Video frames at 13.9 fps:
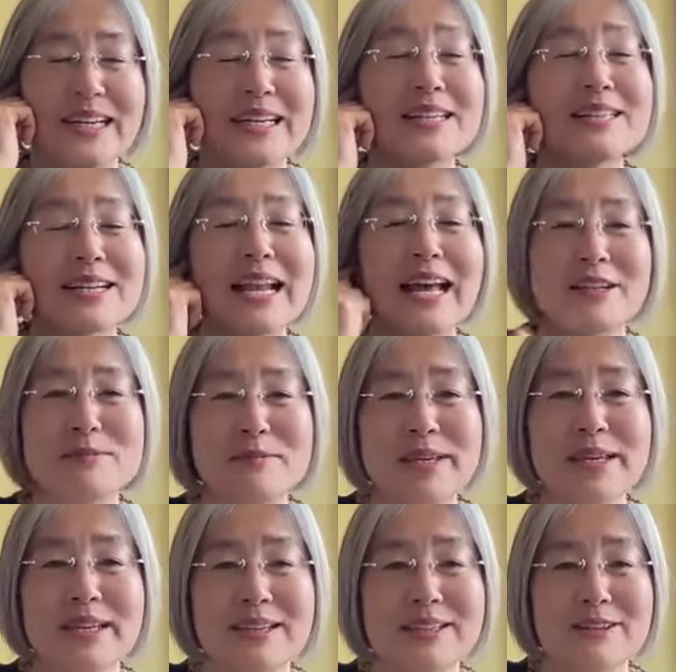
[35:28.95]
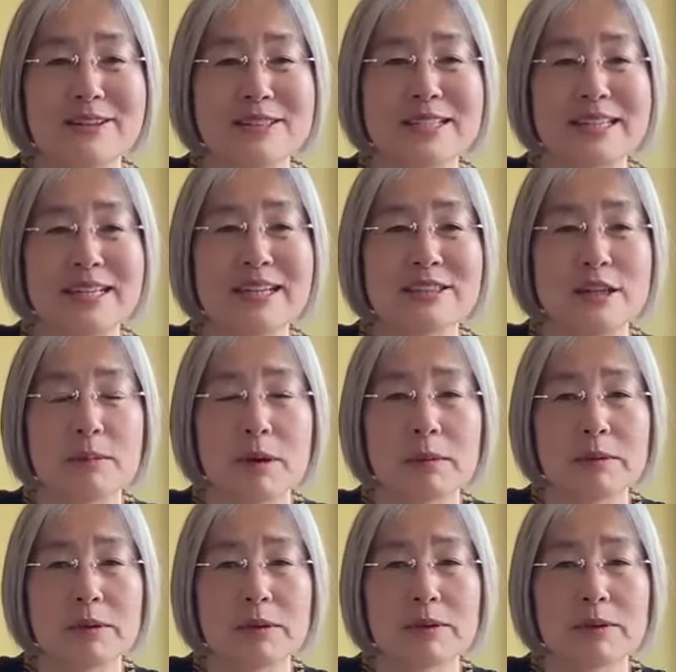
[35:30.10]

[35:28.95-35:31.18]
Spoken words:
It's like me, still some of